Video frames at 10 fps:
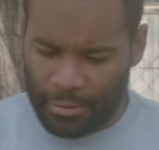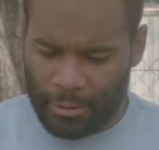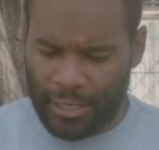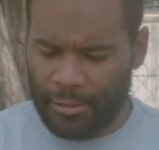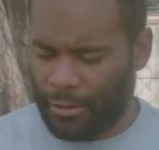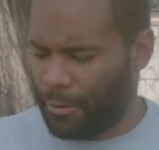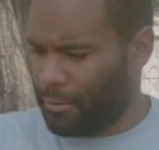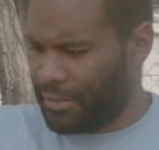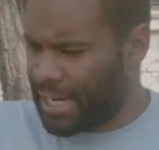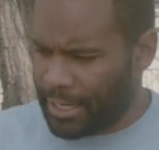Right?
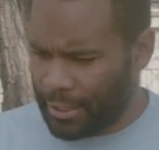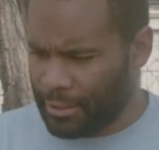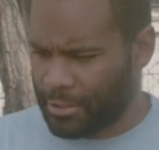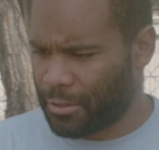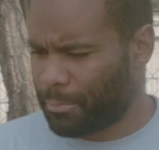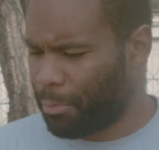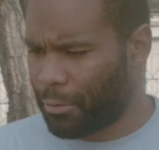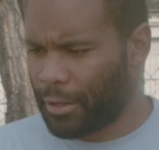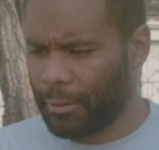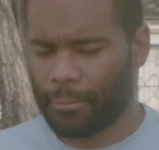Their diet is on
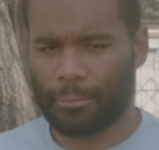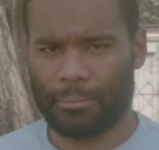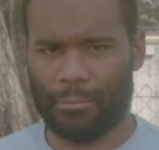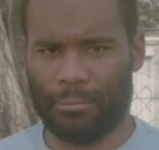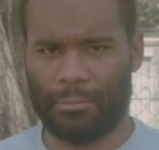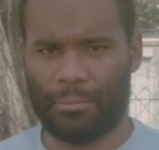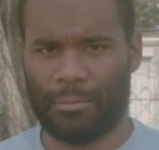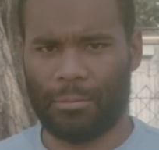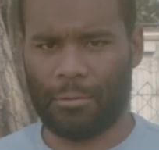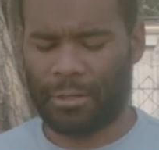point.
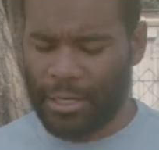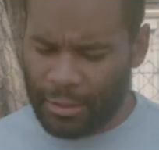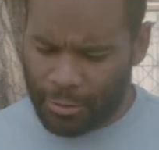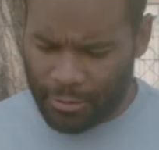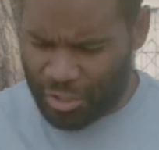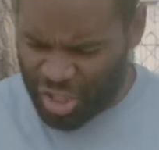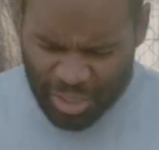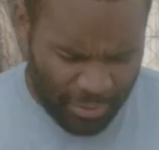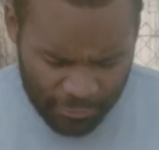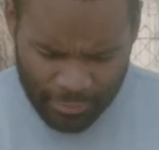Right? They go to the
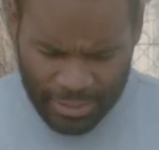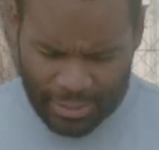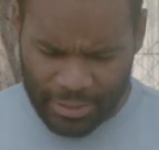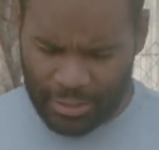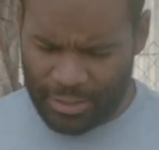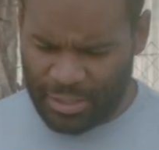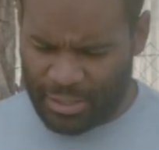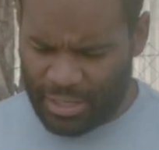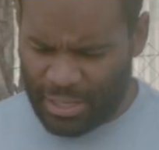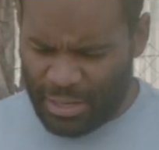gym every day.
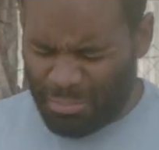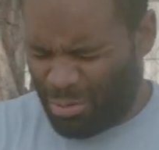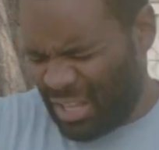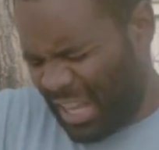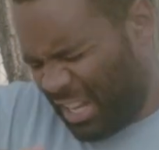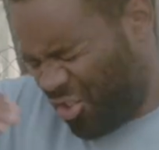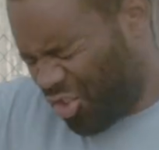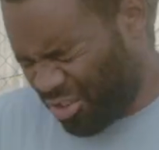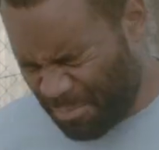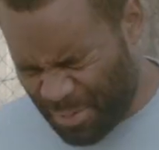But the way they
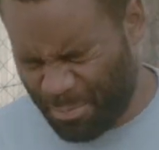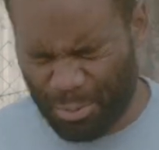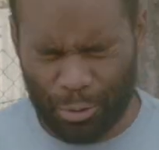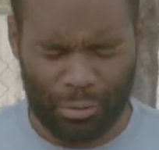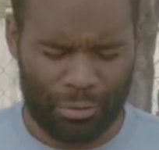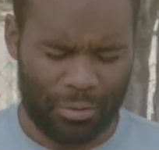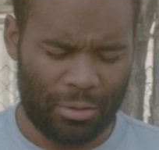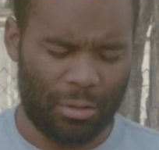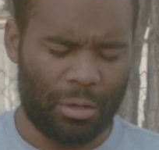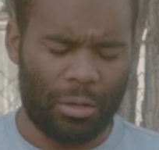treat people
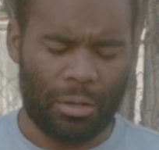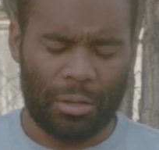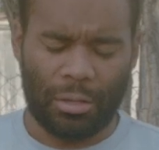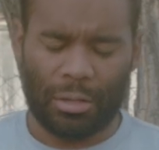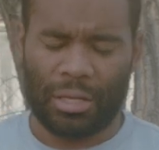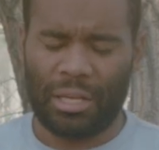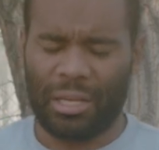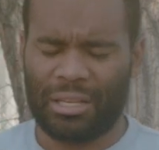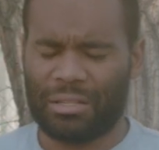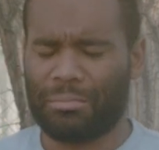
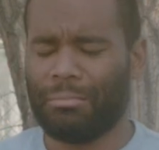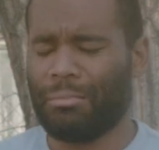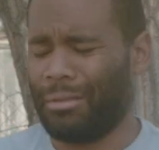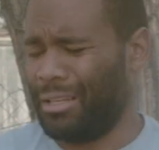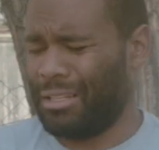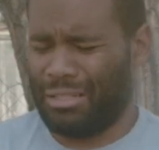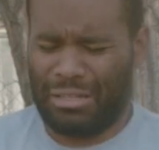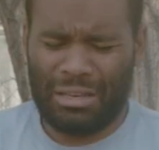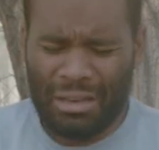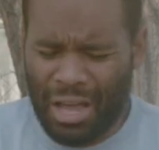is is
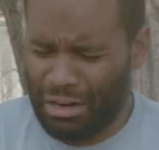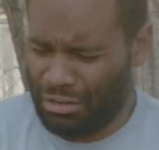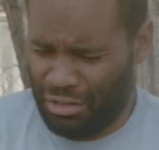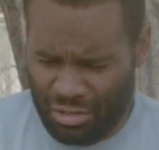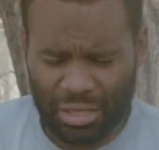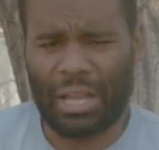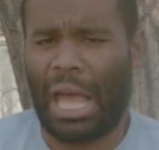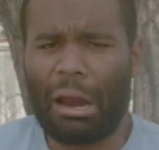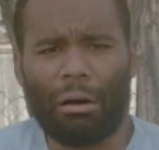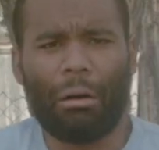not good
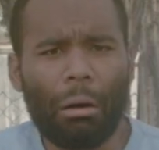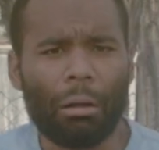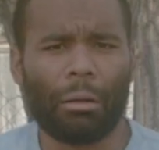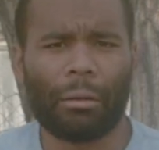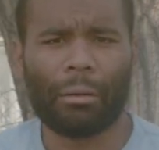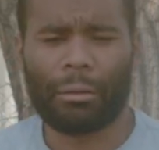at all.